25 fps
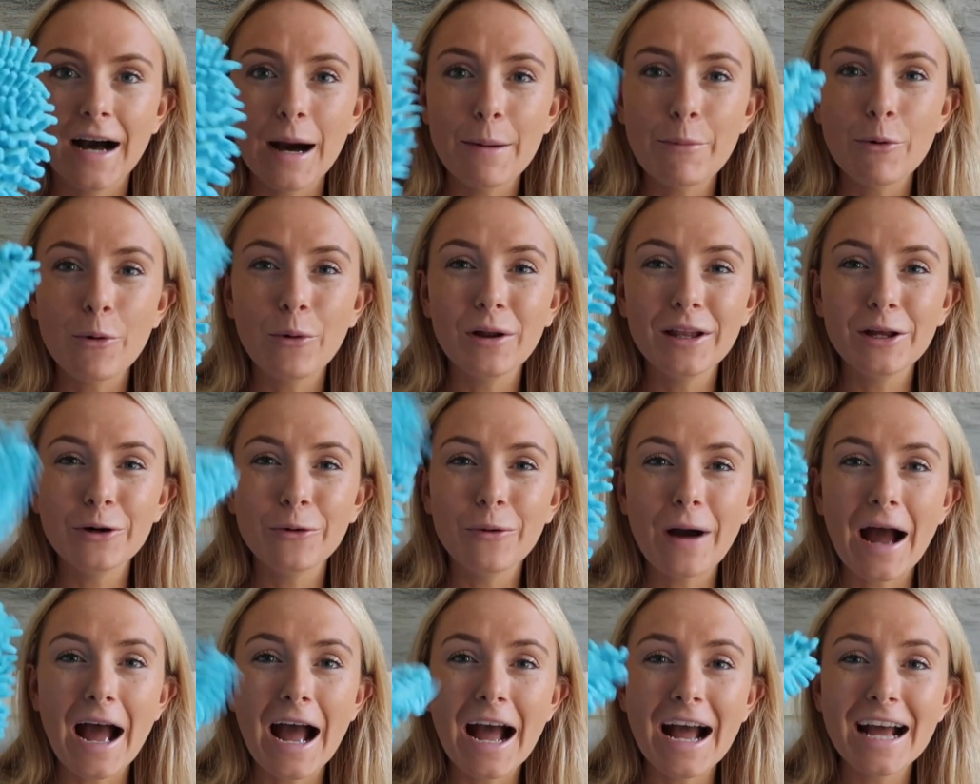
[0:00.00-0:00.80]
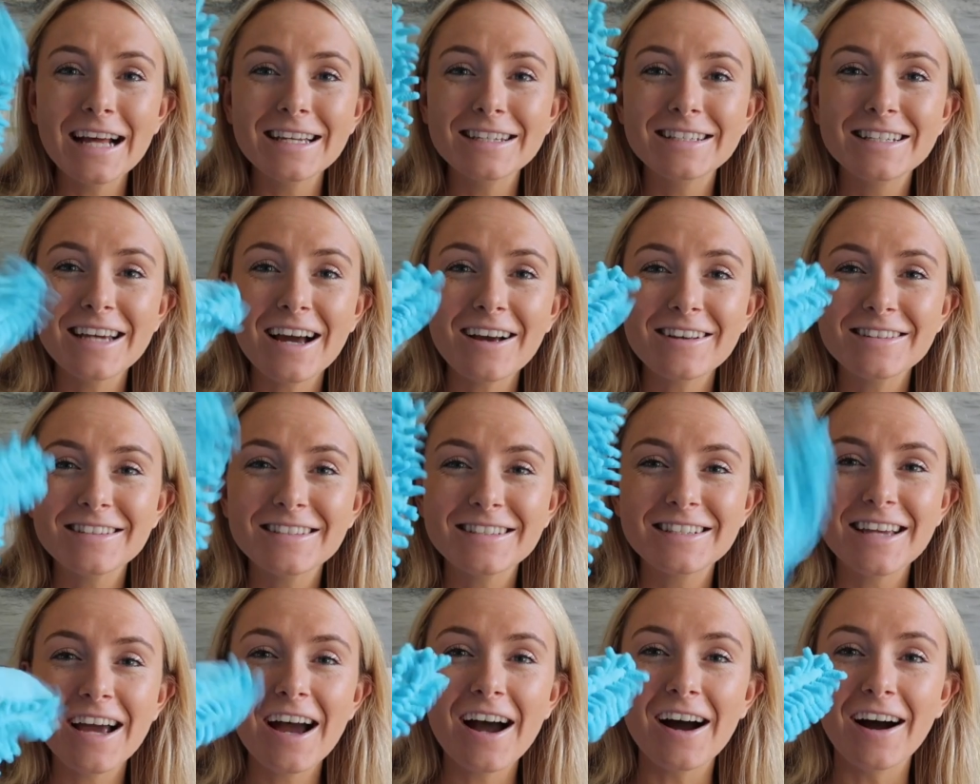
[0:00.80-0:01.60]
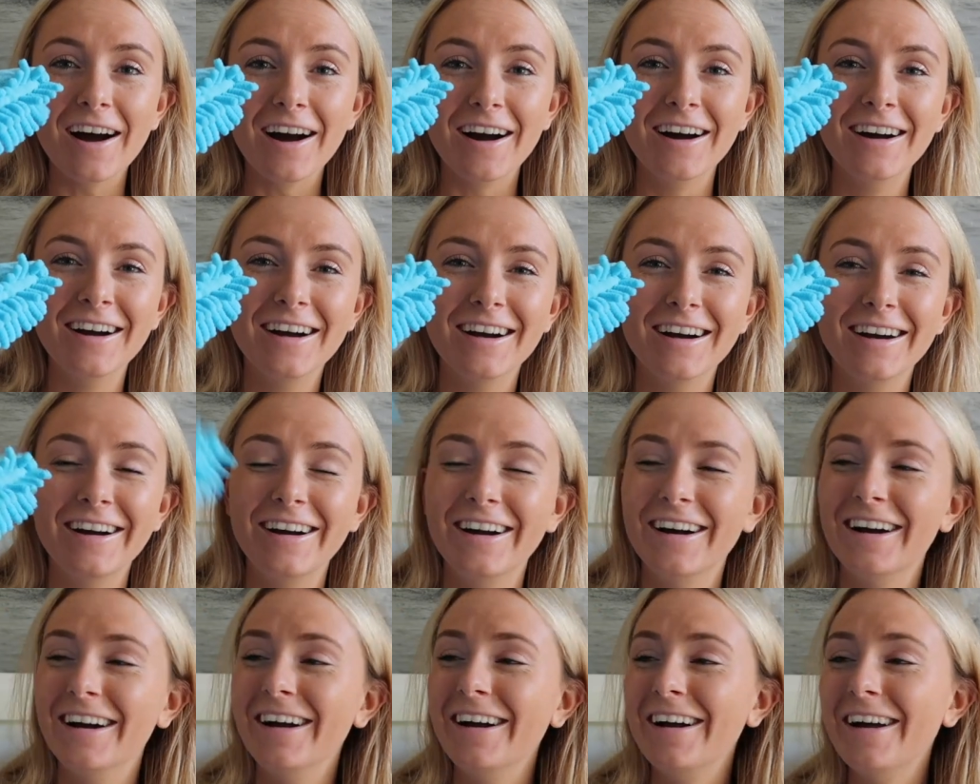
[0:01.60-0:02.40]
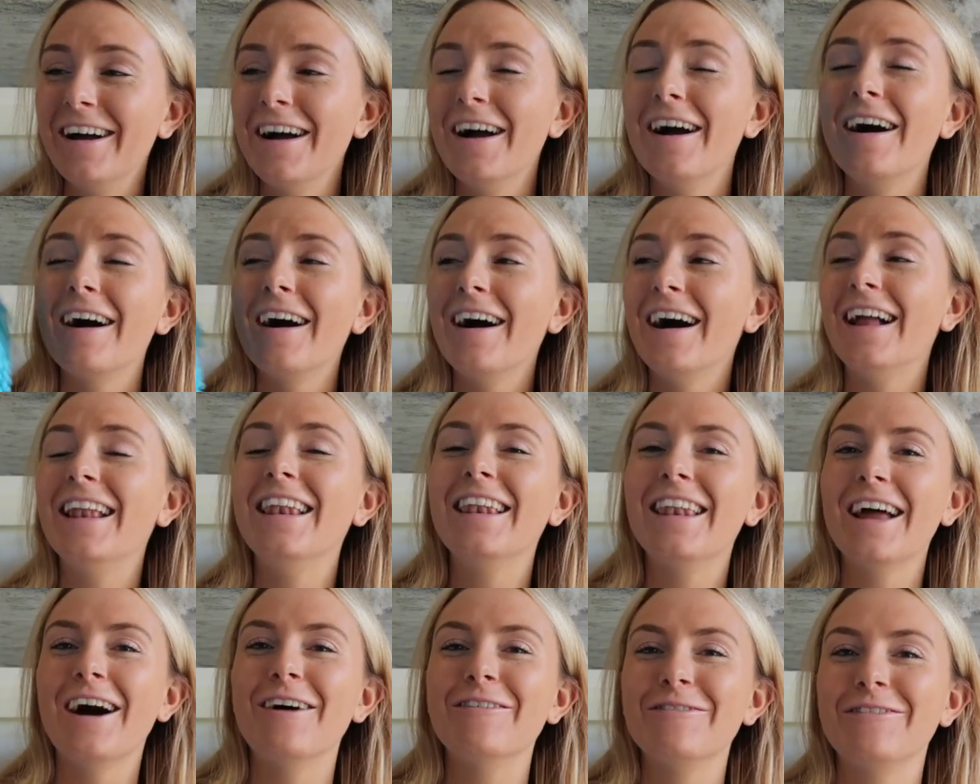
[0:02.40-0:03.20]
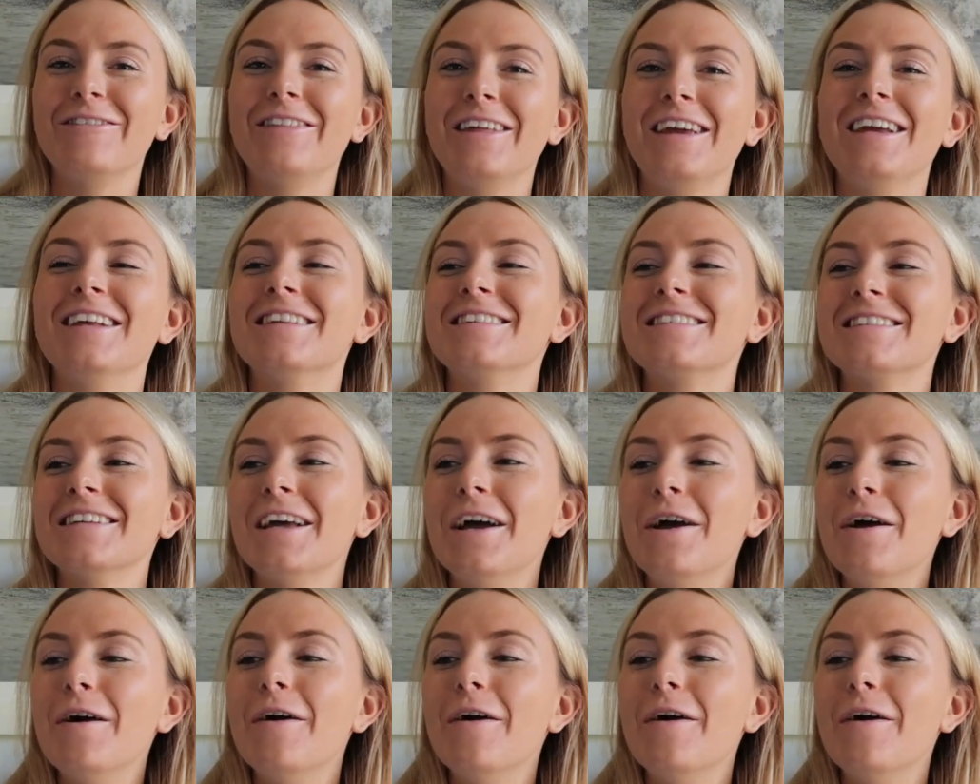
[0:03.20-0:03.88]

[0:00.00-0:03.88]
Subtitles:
I bought a little hand duster. I love this.